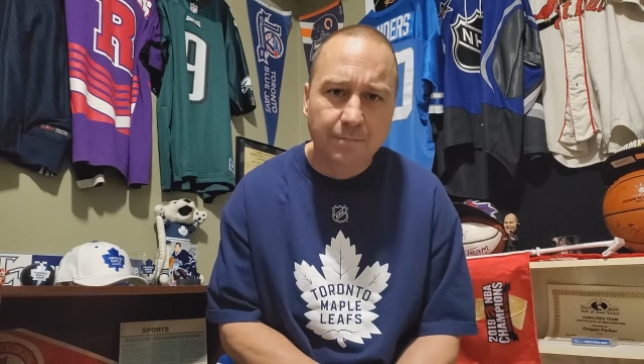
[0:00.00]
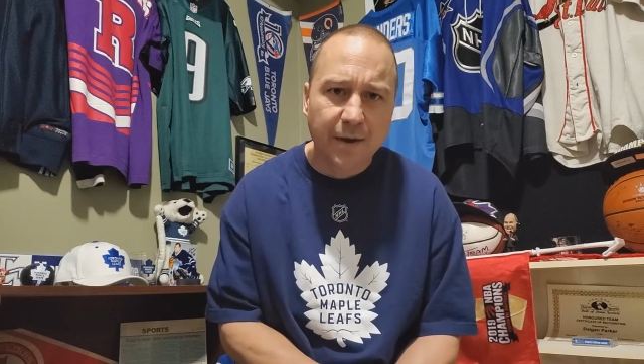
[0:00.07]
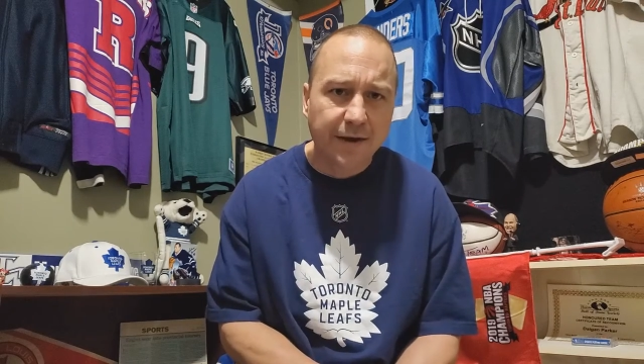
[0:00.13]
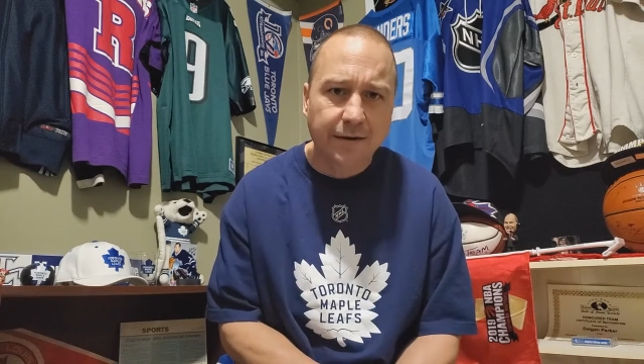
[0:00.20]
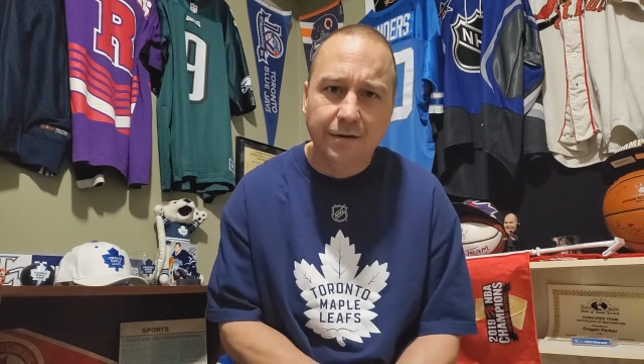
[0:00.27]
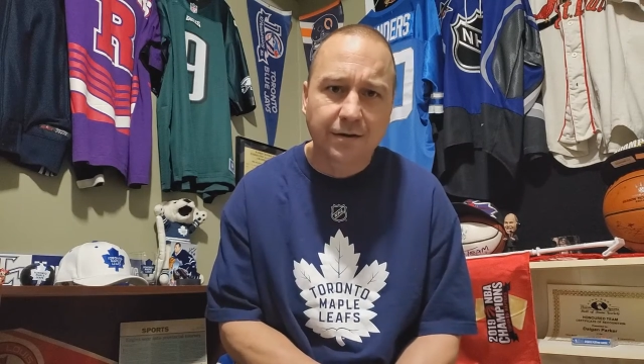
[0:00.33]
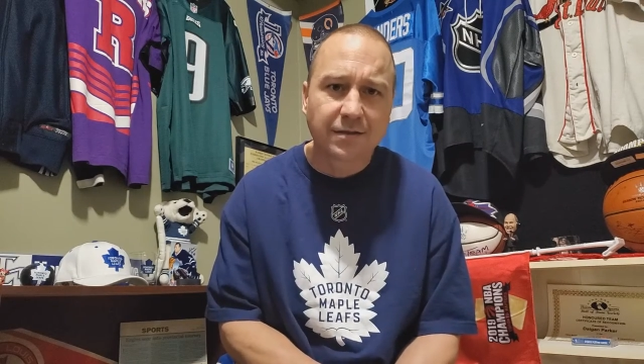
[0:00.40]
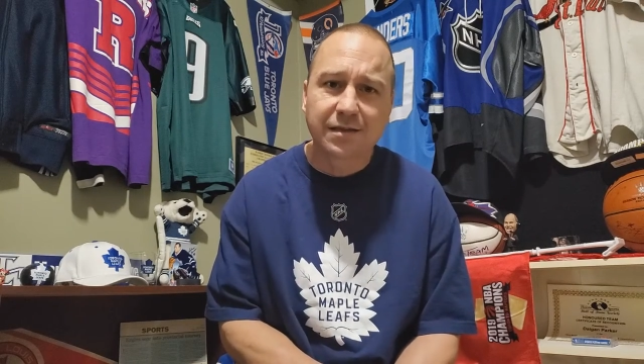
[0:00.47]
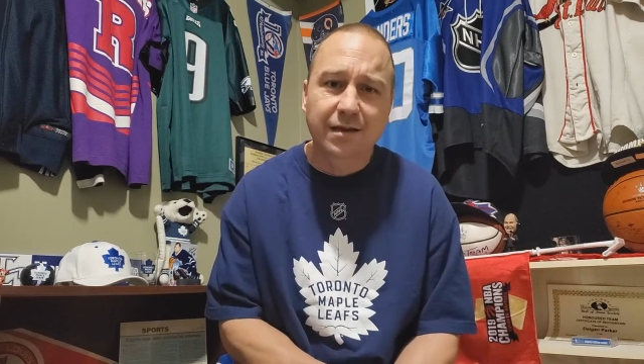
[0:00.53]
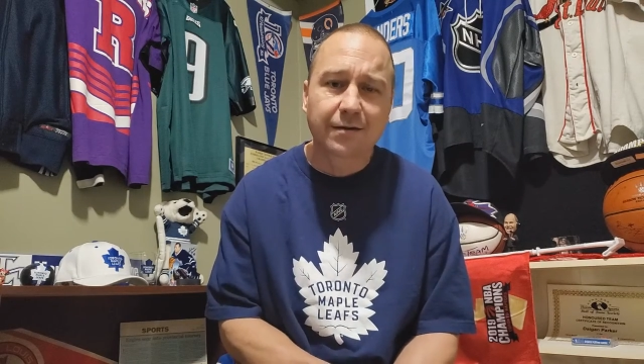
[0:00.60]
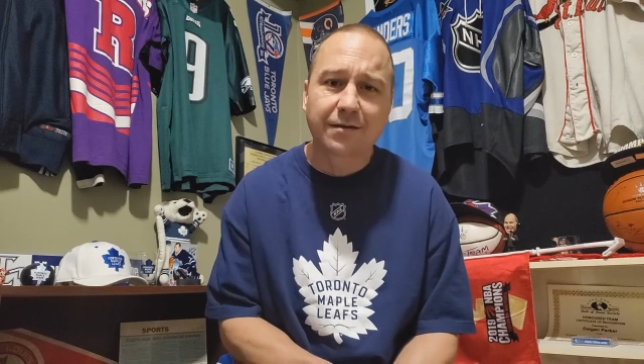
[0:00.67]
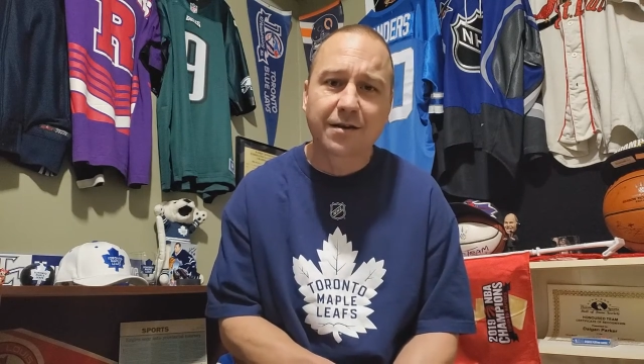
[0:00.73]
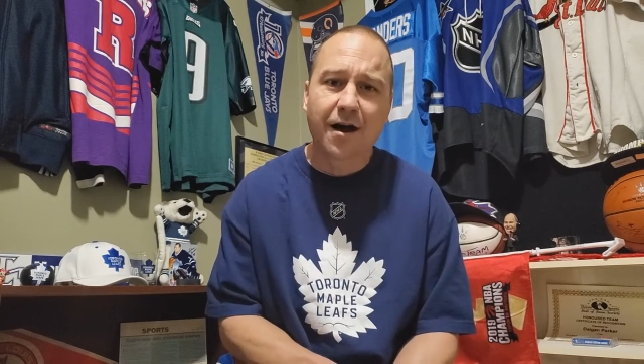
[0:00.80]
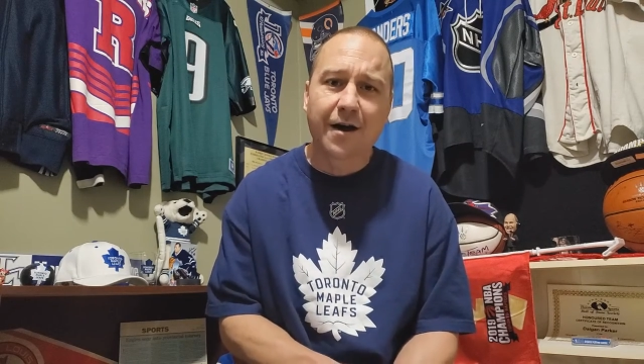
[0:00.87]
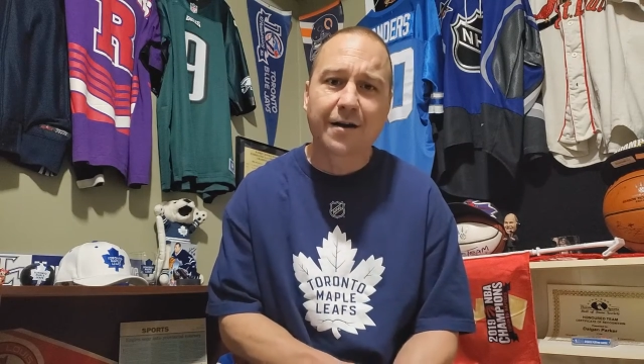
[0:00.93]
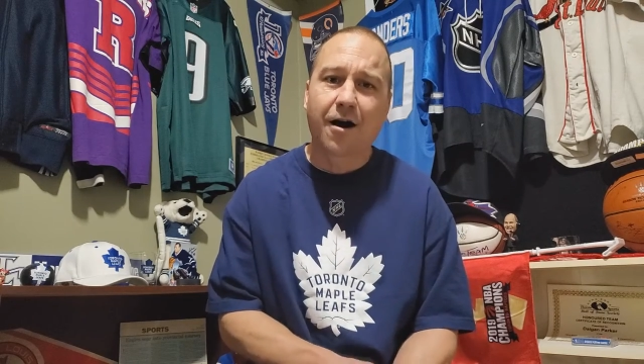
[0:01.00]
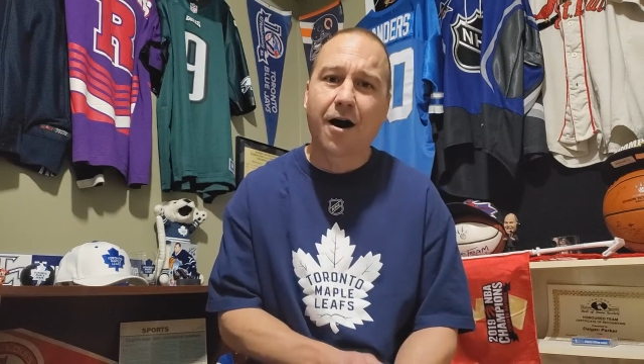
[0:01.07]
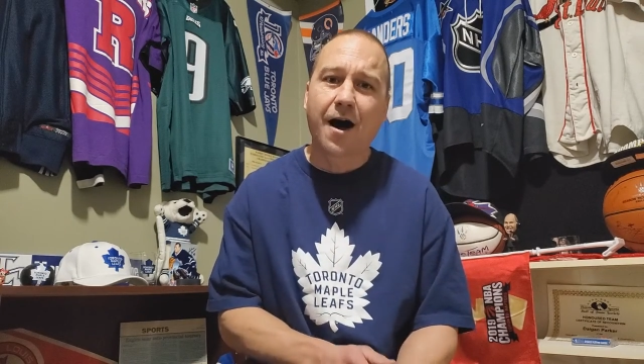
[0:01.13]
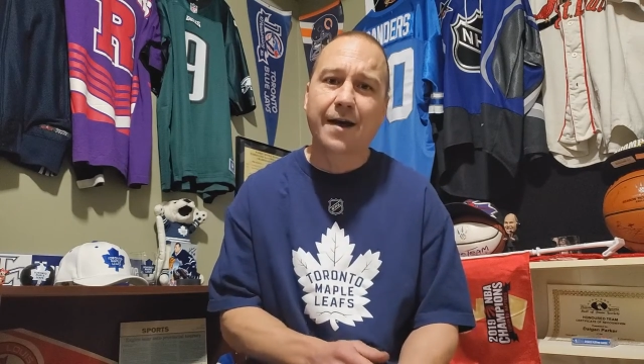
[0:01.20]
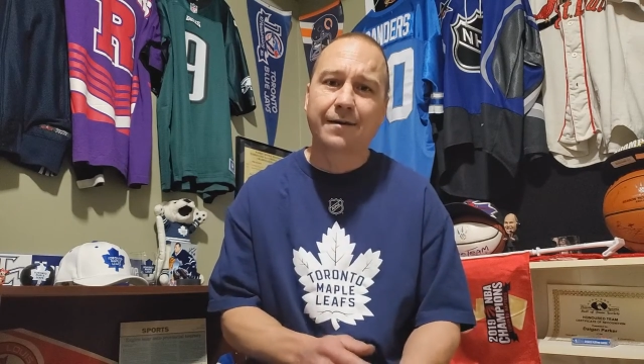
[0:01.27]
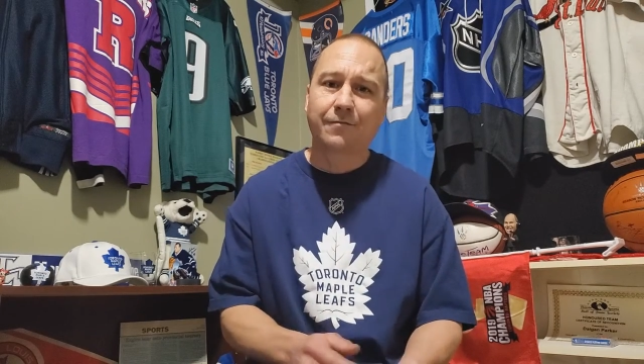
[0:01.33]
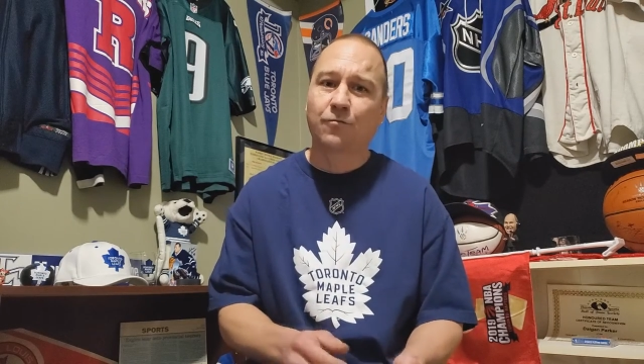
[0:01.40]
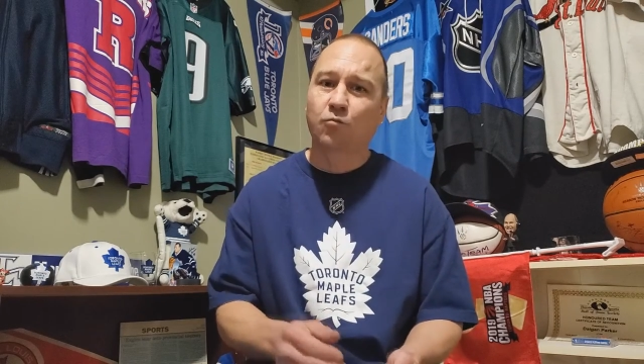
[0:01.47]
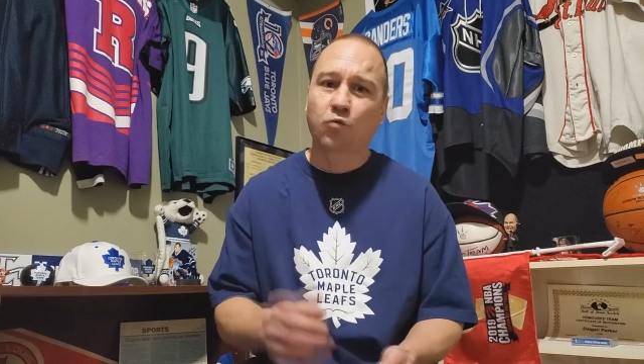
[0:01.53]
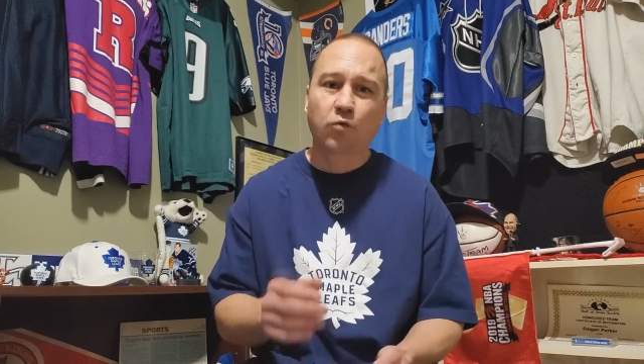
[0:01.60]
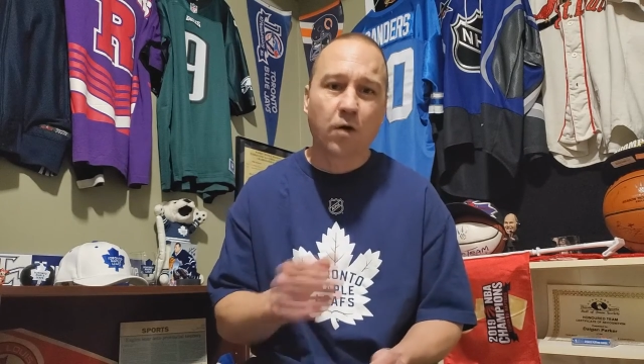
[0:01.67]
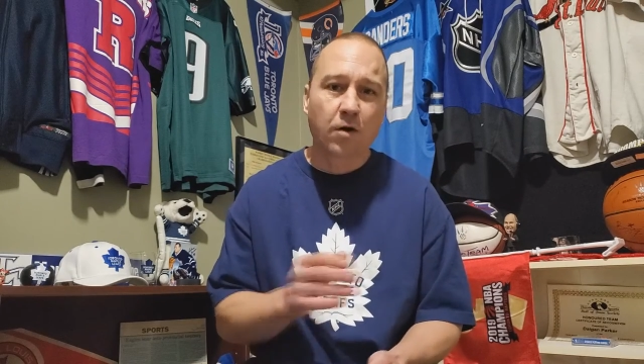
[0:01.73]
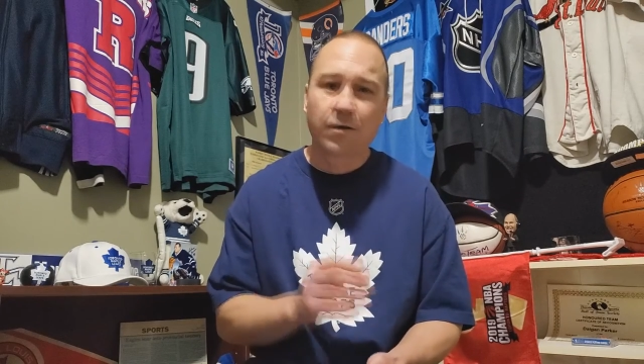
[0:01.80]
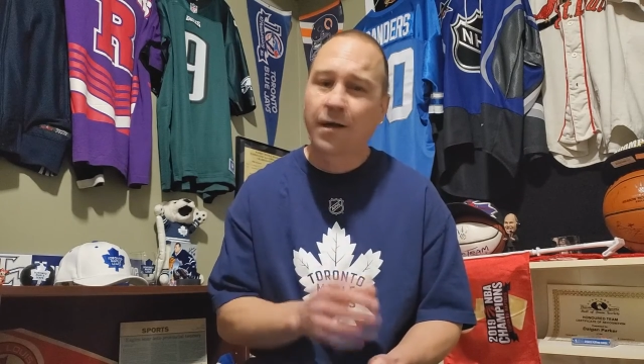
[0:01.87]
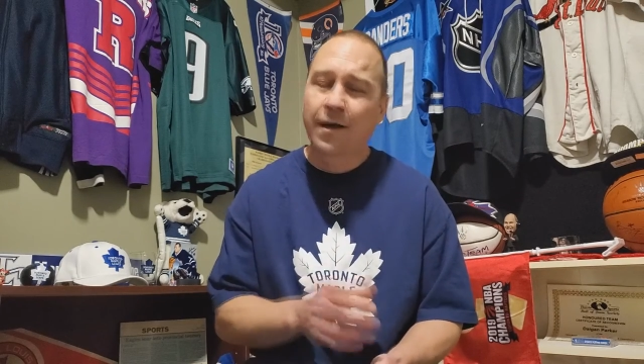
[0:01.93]
Binnington got hot and
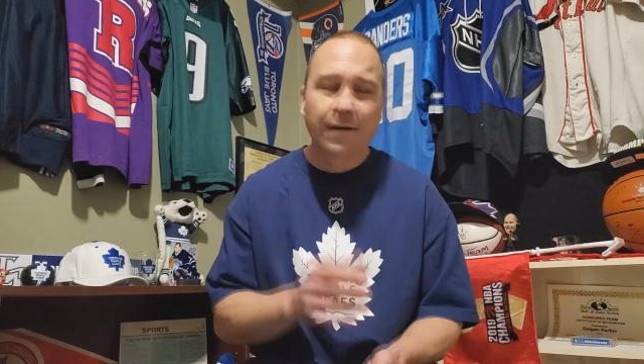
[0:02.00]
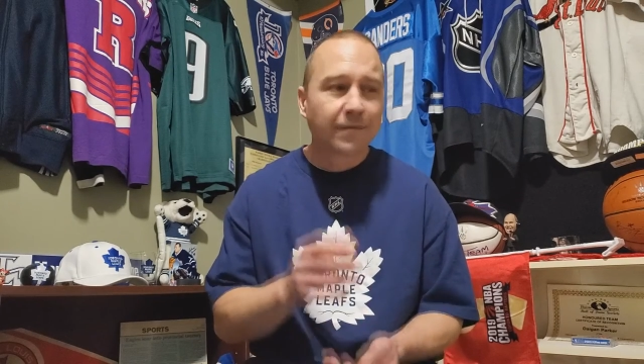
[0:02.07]
ro-